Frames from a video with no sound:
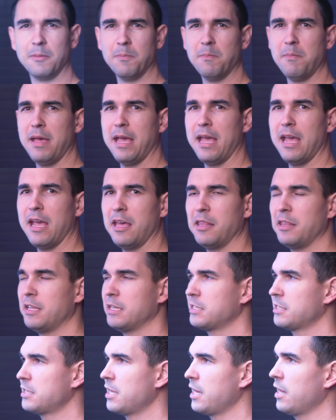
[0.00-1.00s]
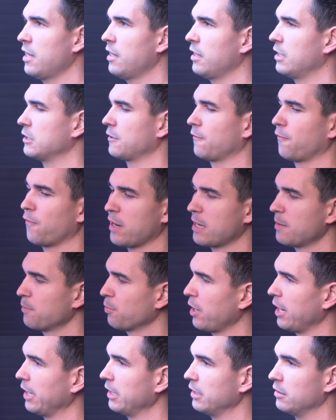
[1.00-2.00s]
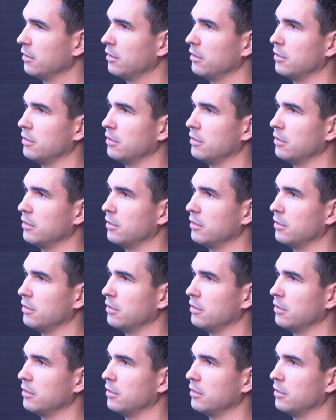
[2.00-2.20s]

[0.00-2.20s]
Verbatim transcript: Man, this thing is freaking bright.